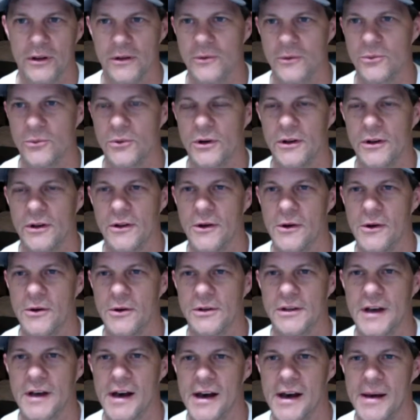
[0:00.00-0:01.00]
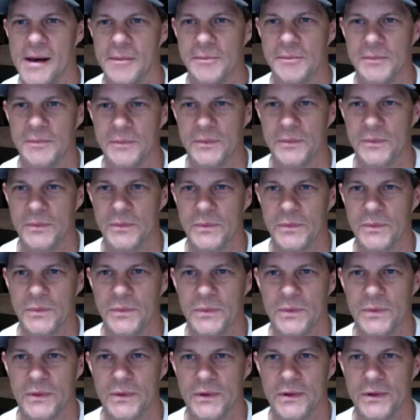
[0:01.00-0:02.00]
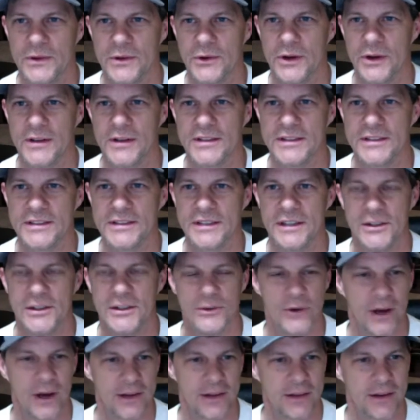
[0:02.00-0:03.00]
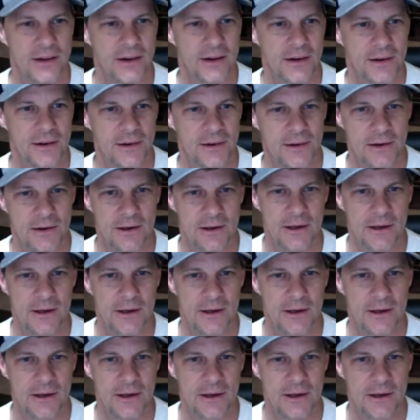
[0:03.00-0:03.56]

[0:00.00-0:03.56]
what a long time. Great to see you out there.